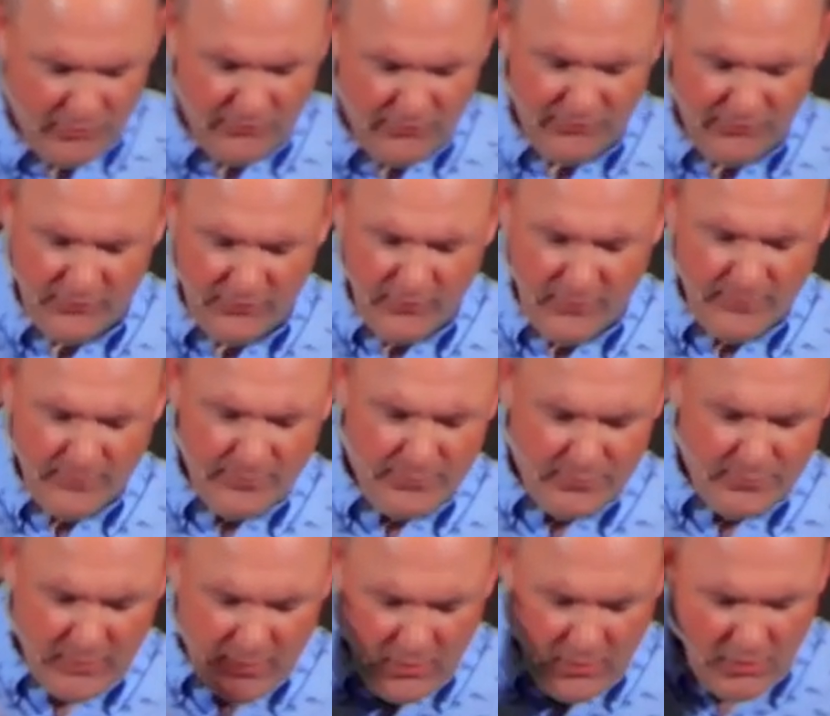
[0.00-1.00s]
you've,
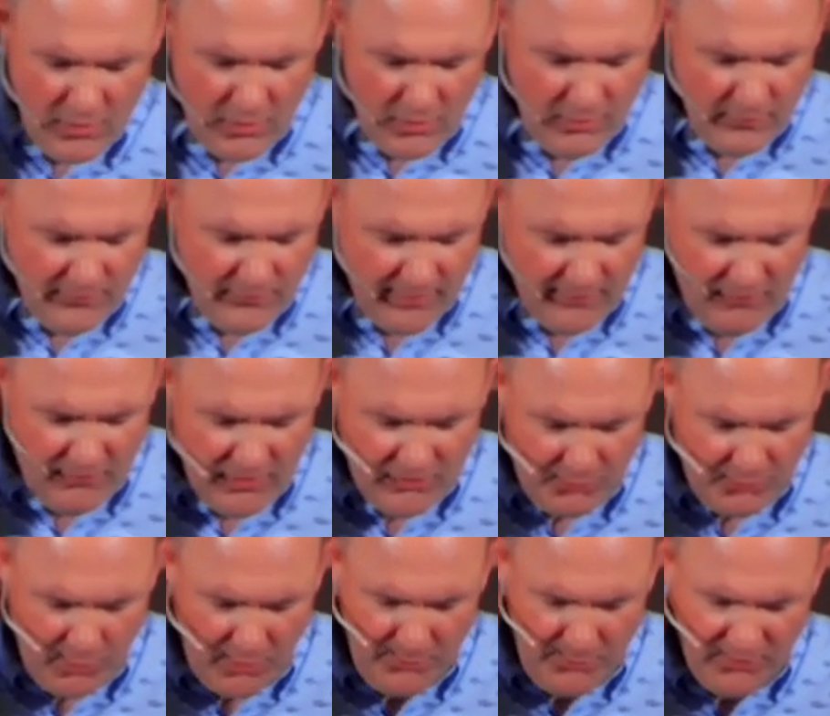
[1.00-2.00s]
you've given
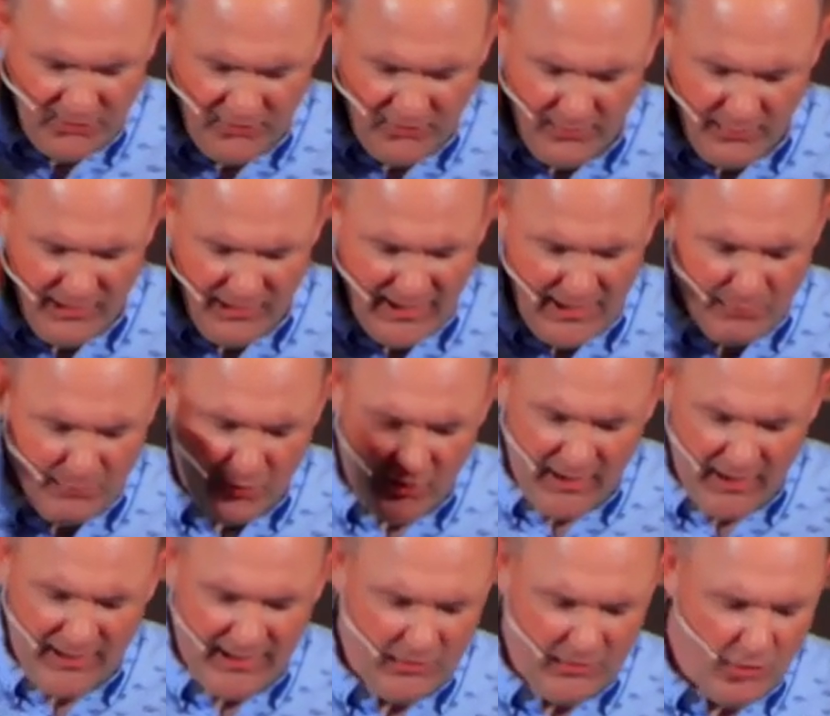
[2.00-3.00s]
us purpose in me. I
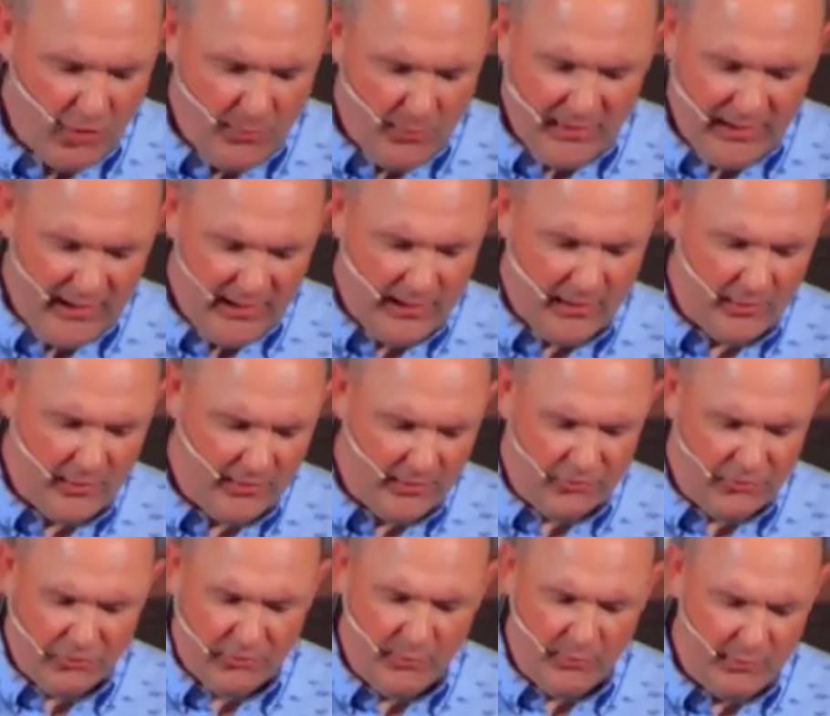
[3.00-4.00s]
pray that nobody here in
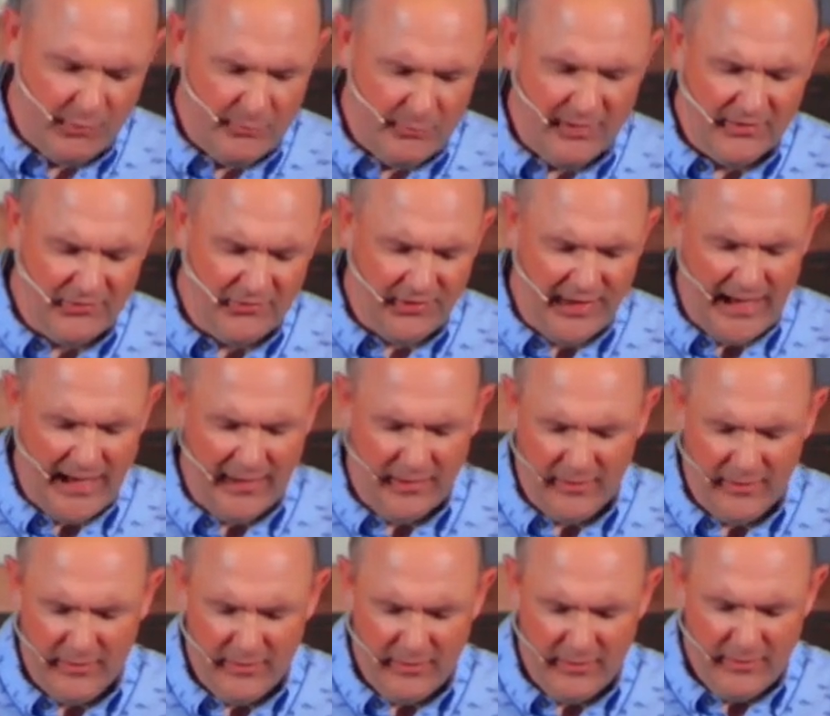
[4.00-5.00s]
this room would miss
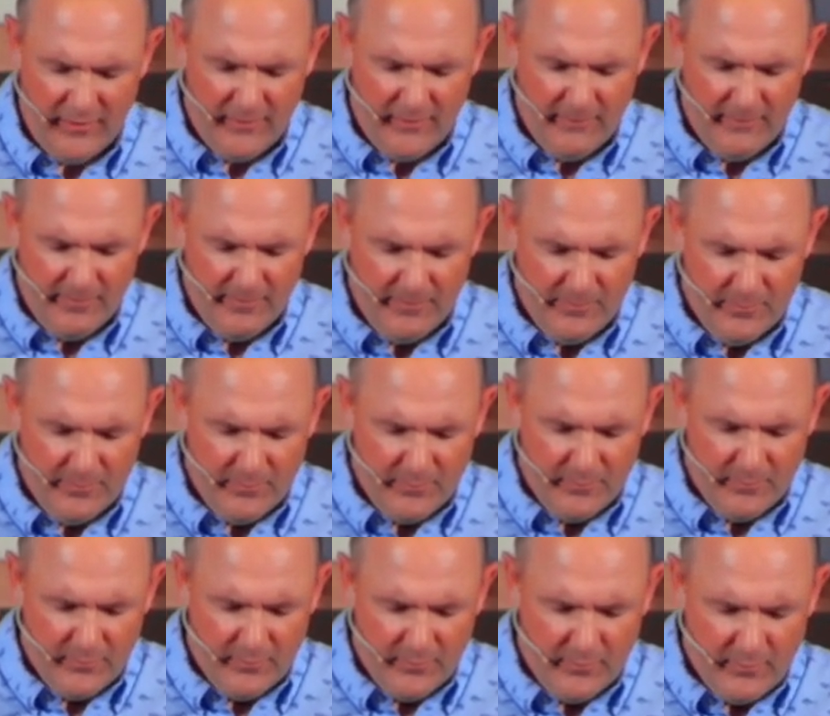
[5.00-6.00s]
that.
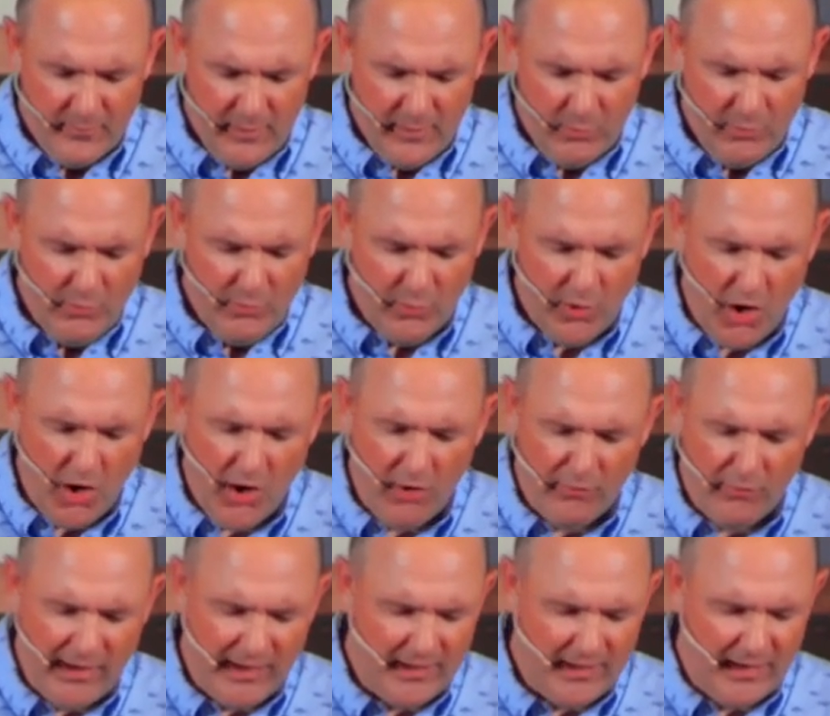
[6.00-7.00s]
That we would
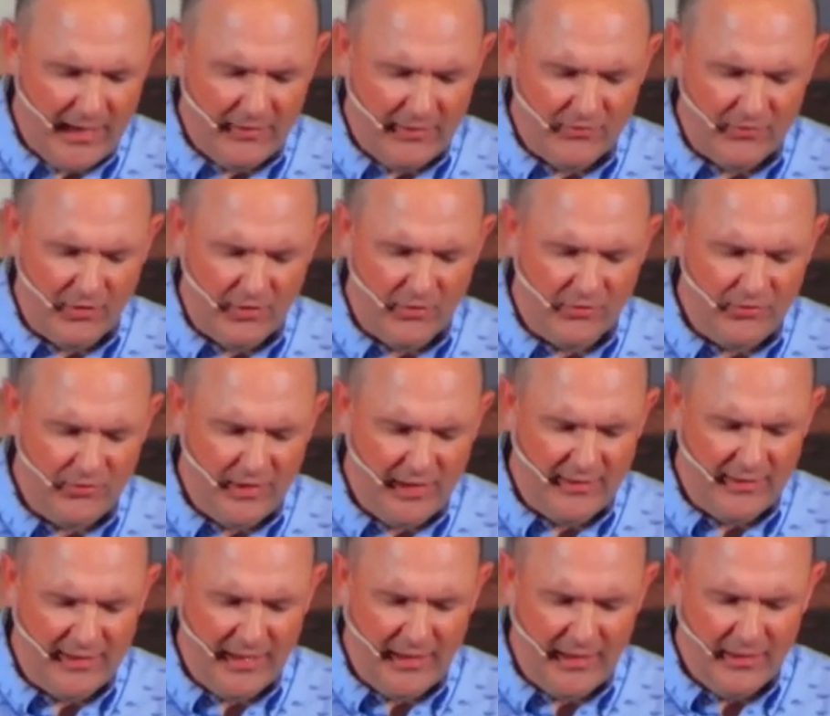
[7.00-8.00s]
all recognize and
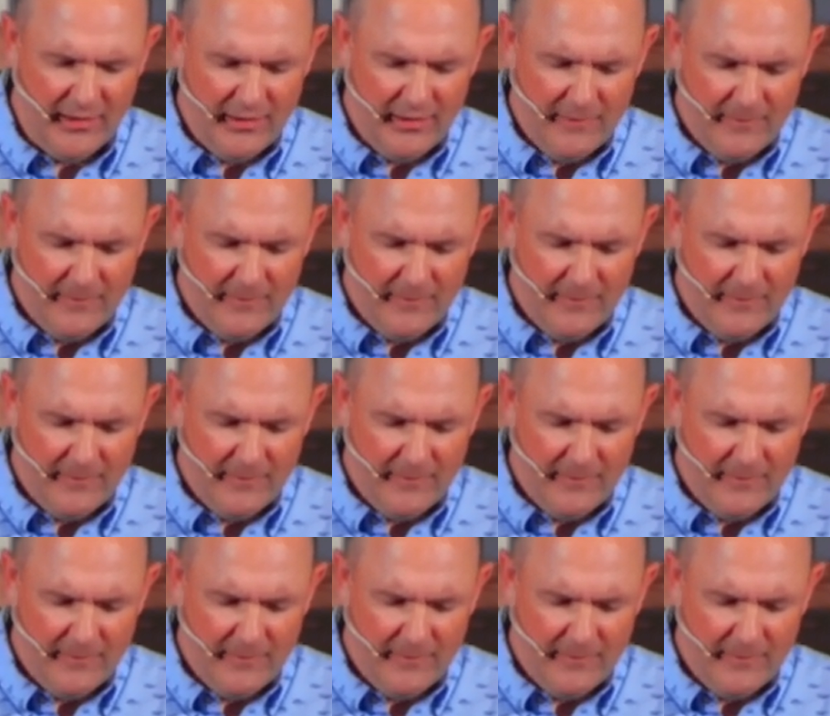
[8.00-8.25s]
understand that